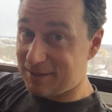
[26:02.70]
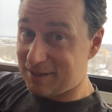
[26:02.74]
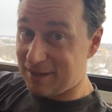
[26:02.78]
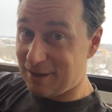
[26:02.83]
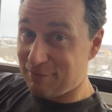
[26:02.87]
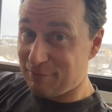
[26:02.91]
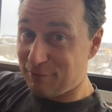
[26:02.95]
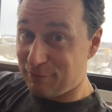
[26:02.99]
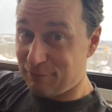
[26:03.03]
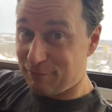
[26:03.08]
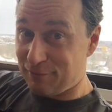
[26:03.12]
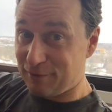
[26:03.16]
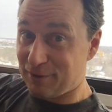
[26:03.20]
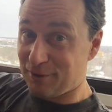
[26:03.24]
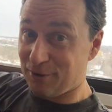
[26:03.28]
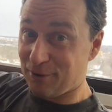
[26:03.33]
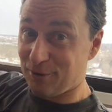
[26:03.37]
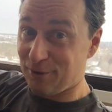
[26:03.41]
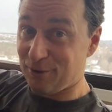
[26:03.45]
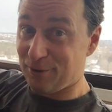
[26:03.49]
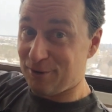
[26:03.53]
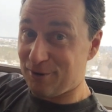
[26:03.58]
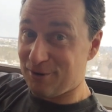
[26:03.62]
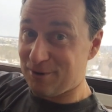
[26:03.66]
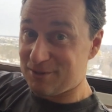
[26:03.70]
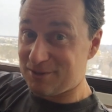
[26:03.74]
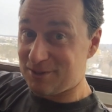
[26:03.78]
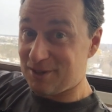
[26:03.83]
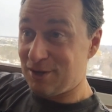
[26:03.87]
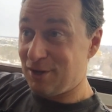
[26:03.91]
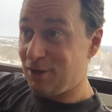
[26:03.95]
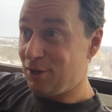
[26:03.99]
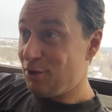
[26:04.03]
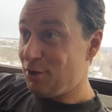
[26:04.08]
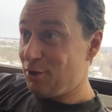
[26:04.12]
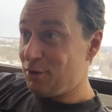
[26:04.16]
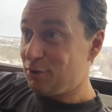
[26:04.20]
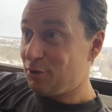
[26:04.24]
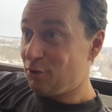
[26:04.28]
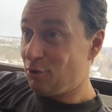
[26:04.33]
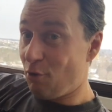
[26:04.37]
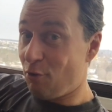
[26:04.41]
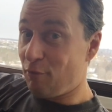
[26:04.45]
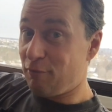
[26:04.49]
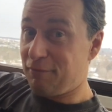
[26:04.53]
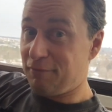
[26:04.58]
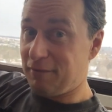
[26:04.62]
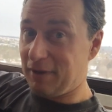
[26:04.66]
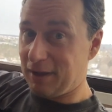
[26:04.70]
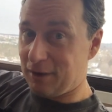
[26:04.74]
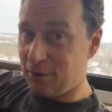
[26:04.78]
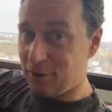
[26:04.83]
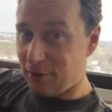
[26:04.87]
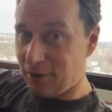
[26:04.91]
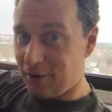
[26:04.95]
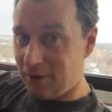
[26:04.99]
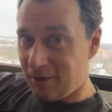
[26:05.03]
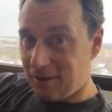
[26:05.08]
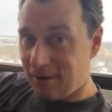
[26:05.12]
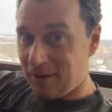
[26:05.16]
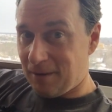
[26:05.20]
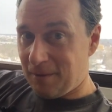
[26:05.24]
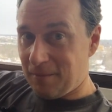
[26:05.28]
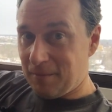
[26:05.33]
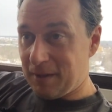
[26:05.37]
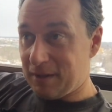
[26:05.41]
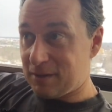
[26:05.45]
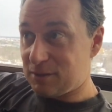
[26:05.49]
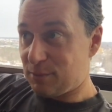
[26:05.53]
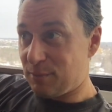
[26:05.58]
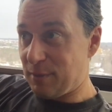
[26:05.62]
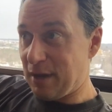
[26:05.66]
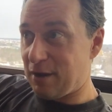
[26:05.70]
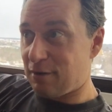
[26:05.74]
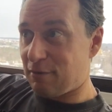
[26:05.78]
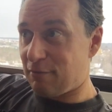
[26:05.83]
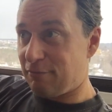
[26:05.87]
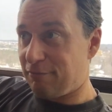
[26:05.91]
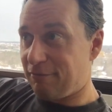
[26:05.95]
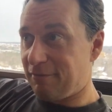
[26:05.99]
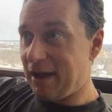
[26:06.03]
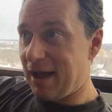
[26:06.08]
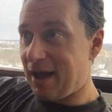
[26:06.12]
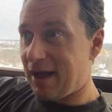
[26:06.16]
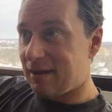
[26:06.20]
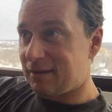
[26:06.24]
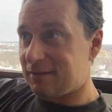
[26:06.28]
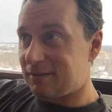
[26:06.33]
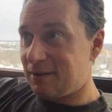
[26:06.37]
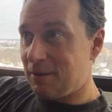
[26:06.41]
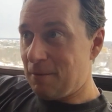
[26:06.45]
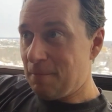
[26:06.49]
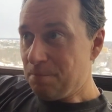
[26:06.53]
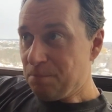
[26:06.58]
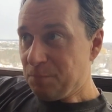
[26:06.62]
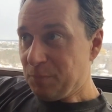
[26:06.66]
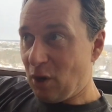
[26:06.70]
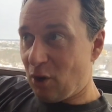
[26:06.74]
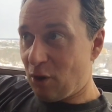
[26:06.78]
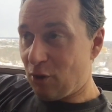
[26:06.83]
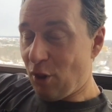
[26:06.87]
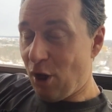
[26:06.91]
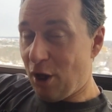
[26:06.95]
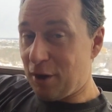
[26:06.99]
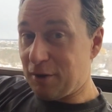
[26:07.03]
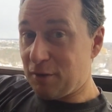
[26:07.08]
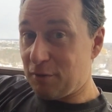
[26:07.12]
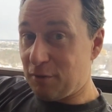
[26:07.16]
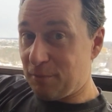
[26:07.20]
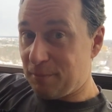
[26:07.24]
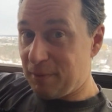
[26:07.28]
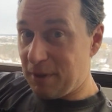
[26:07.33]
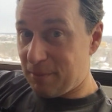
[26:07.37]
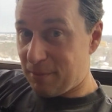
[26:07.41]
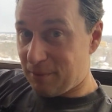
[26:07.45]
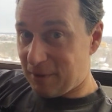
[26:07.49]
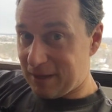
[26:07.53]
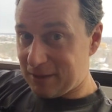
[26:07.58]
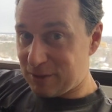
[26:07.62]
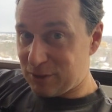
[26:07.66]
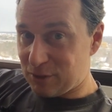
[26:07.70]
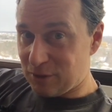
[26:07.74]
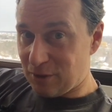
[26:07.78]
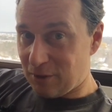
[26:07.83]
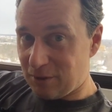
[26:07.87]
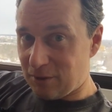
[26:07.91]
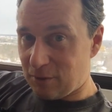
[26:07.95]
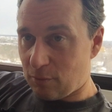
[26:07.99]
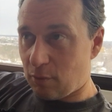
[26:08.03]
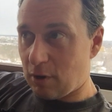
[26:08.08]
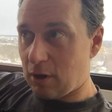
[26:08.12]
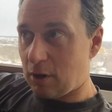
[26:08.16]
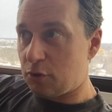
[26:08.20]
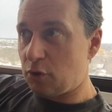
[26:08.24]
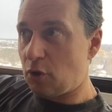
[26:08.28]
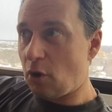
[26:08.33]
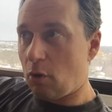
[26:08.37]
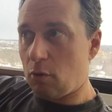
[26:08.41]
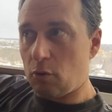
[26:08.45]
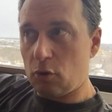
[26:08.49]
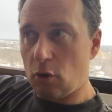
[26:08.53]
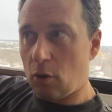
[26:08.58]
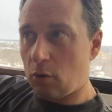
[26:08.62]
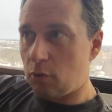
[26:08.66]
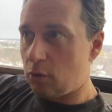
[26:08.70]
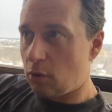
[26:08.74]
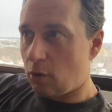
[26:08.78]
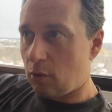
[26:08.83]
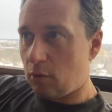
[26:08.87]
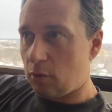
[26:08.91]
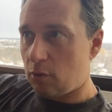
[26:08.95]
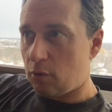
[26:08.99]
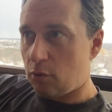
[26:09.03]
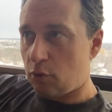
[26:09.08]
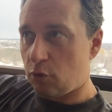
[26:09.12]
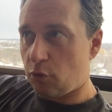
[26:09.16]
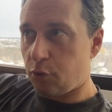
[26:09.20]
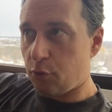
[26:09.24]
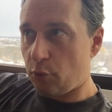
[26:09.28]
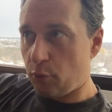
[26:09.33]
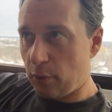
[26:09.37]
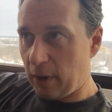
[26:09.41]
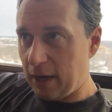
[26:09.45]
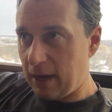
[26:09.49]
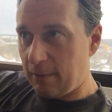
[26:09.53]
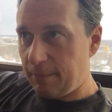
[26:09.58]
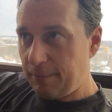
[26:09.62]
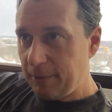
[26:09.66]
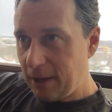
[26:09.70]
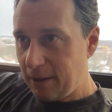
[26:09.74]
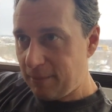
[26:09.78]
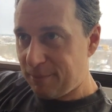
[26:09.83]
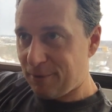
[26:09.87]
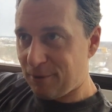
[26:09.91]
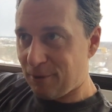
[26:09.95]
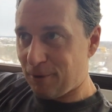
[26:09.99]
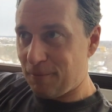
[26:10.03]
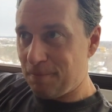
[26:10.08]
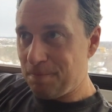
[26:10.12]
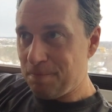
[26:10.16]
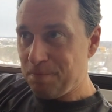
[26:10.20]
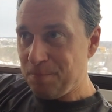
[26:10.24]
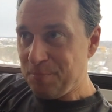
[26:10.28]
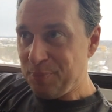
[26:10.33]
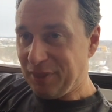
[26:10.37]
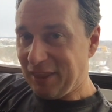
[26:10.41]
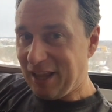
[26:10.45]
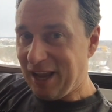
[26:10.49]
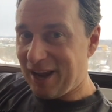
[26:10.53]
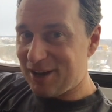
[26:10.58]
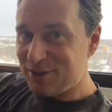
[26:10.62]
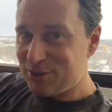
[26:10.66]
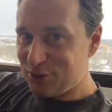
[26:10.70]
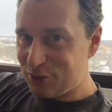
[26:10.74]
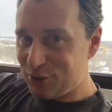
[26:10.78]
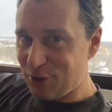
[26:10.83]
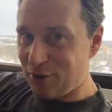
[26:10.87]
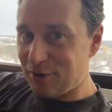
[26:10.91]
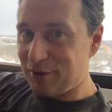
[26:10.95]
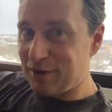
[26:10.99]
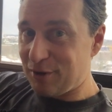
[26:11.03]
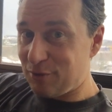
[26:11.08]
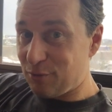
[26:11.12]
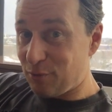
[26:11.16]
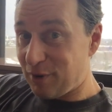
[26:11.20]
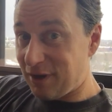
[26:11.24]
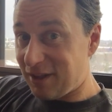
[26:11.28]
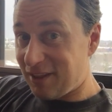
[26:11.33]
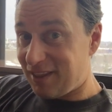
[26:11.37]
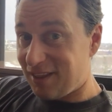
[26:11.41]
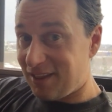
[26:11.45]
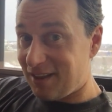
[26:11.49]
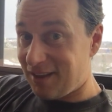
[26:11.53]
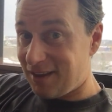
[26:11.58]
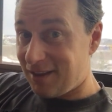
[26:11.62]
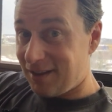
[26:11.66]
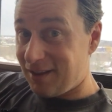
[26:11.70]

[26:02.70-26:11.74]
7-figure earners. Go figure. As a matter of fact, a lot of the people I started, well, no, 3 people I started with